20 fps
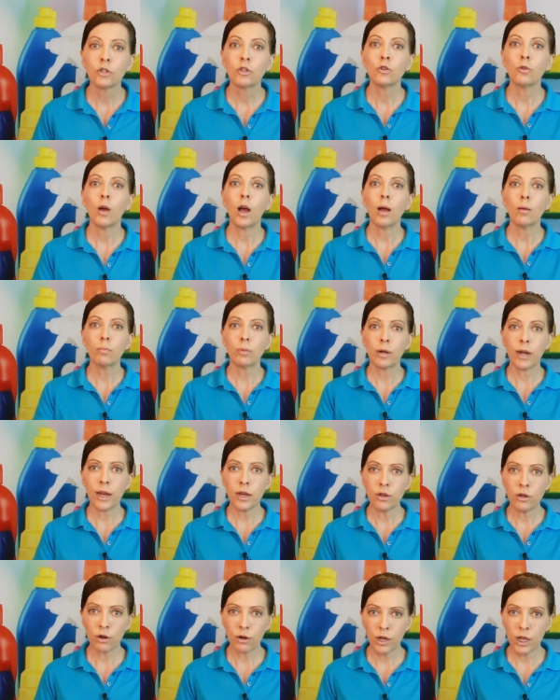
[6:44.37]
to
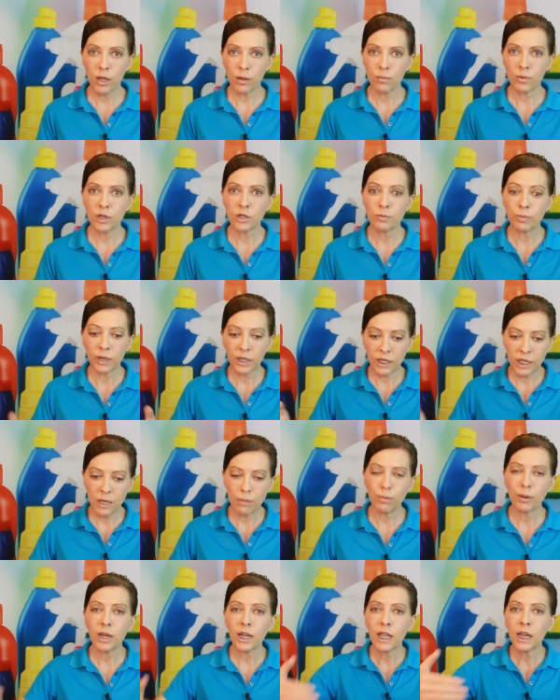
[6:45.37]
upgrade your image, but
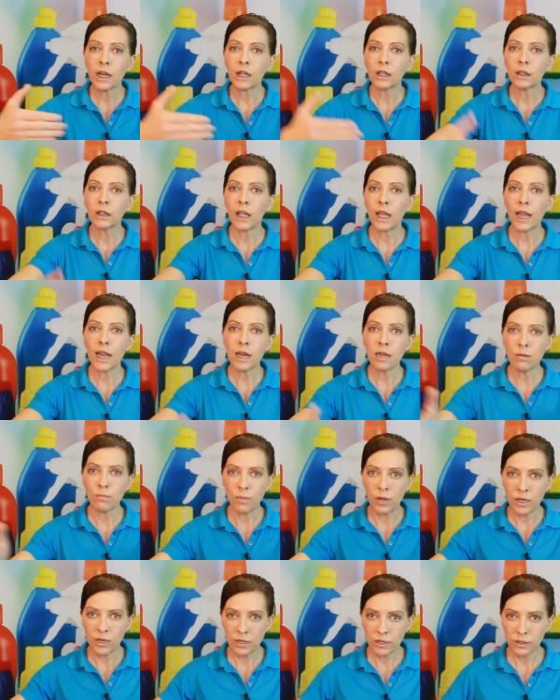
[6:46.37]
keep it in
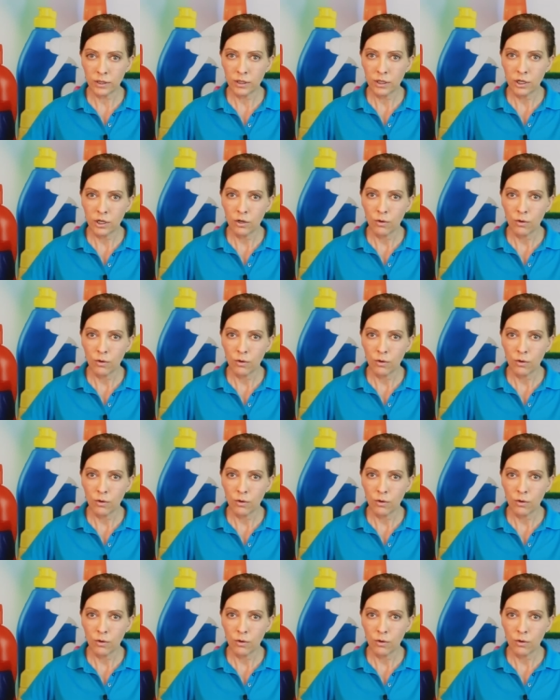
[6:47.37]
alignment